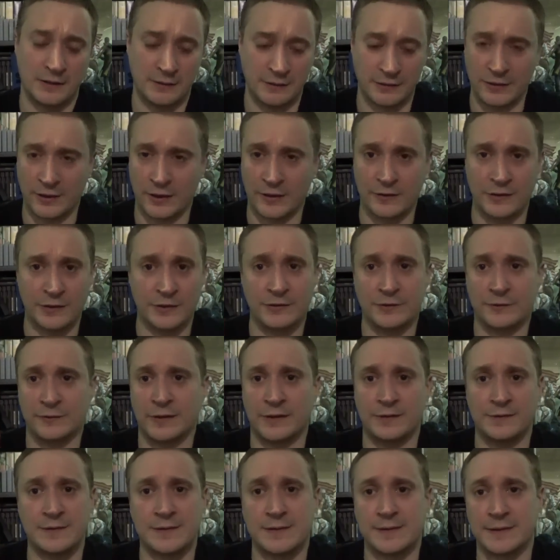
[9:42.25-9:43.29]
Lucario's
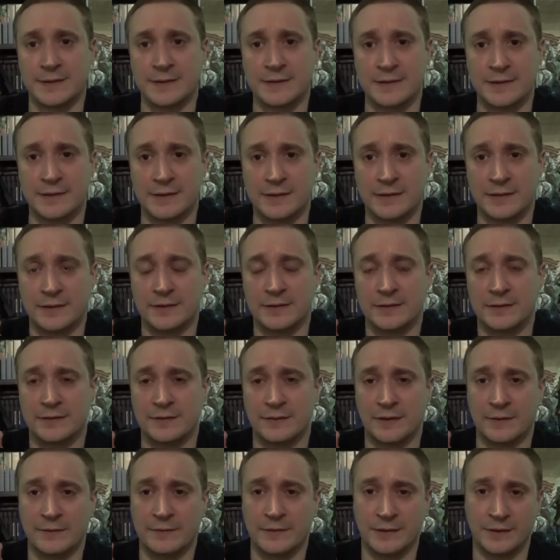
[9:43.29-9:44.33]
around $60,
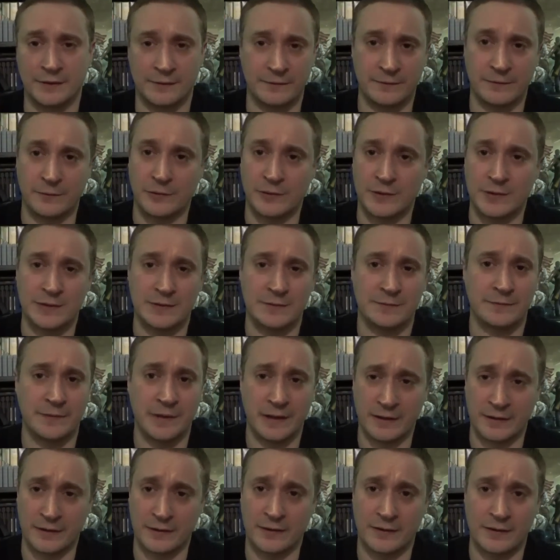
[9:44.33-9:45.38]
so I figured $40's
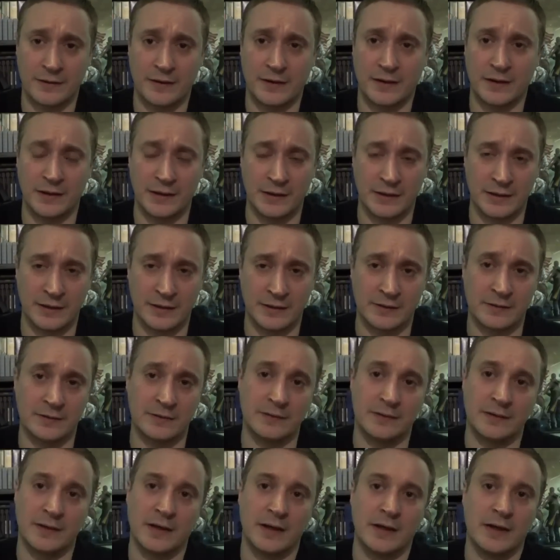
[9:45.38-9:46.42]
fair.
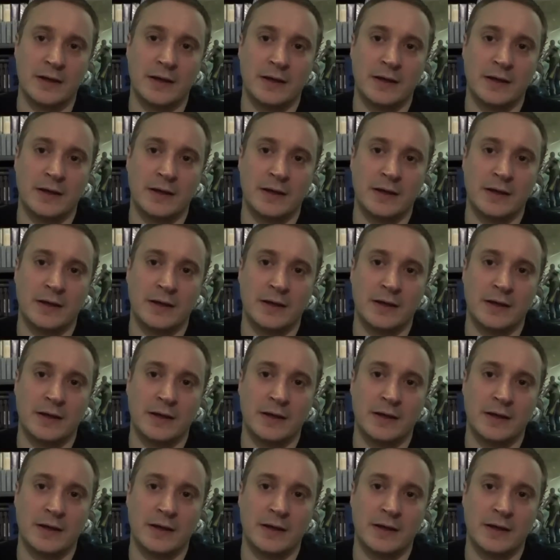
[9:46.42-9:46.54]
And